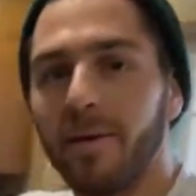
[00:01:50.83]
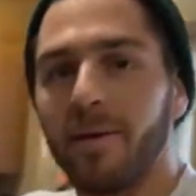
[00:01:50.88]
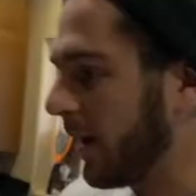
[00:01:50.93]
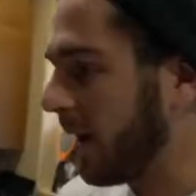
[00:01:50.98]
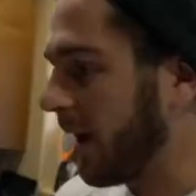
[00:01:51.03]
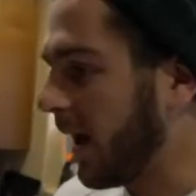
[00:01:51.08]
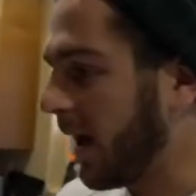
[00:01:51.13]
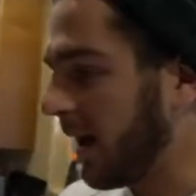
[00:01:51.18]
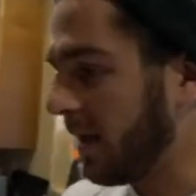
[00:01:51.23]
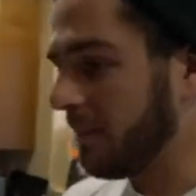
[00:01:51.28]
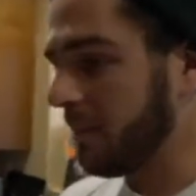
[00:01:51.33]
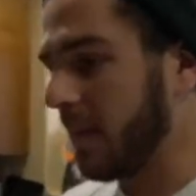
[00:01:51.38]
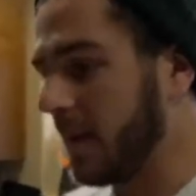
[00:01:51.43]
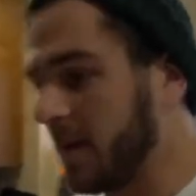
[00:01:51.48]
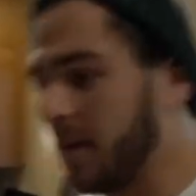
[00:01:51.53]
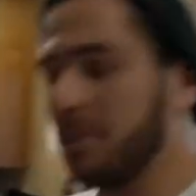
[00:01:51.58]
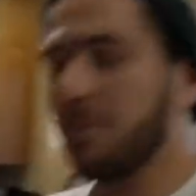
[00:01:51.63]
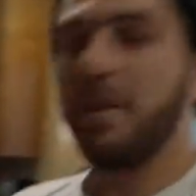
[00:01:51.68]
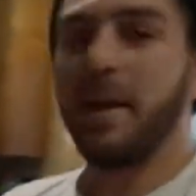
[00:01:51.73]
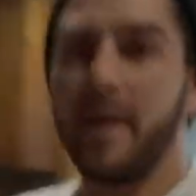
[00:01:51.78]
And I'm
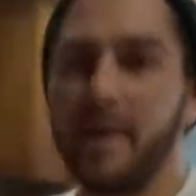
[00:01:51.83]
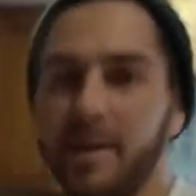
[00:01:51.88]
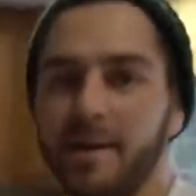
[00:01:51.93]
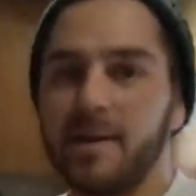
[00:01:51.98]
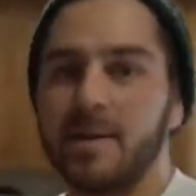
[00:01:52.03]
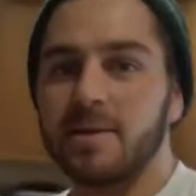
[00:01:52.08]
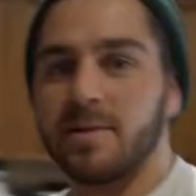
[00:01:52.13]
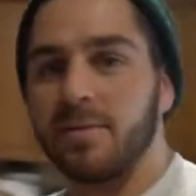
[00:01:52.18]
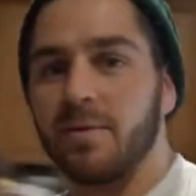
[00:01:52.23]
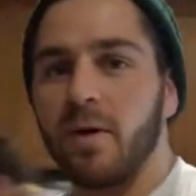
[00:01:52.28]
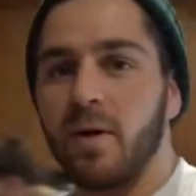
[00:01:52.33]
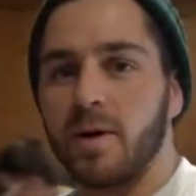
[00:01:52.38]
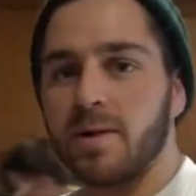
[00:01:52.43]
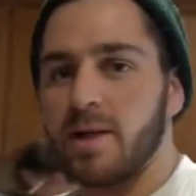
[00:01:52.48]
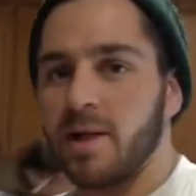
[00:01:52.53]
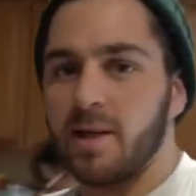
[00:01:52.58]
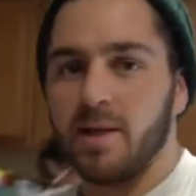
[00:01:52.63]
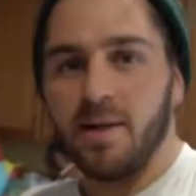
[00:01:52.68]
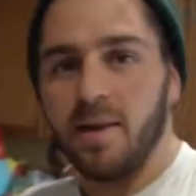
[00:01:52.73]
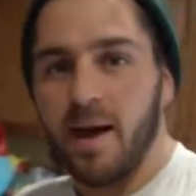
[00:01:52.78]
making bacon, because of course
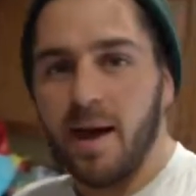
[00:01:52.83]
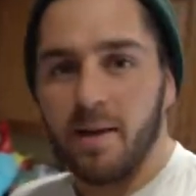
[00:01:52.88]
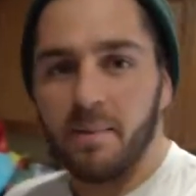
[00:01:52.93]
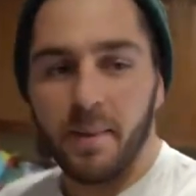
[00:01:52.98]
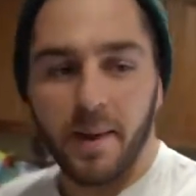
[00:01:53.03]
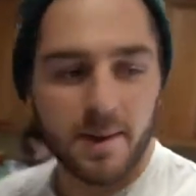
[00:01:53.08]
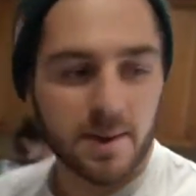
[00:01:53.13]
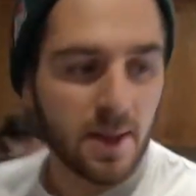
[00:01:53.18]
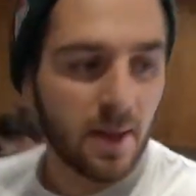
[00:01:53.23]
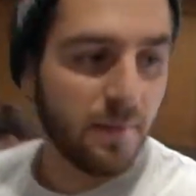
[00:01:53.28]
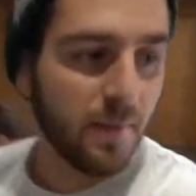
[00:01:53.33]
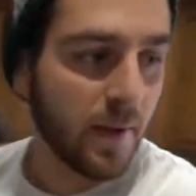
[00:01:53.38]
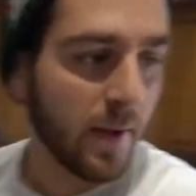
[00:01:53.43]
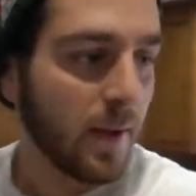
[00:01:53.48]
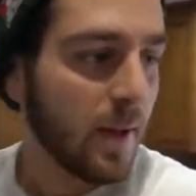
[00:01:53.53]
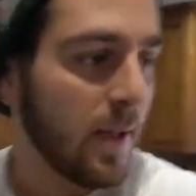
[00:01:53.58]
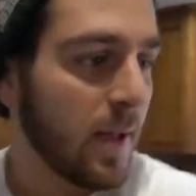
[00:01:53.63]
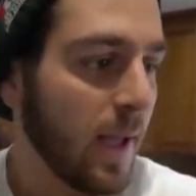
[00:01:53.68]
I need that in my stuffing.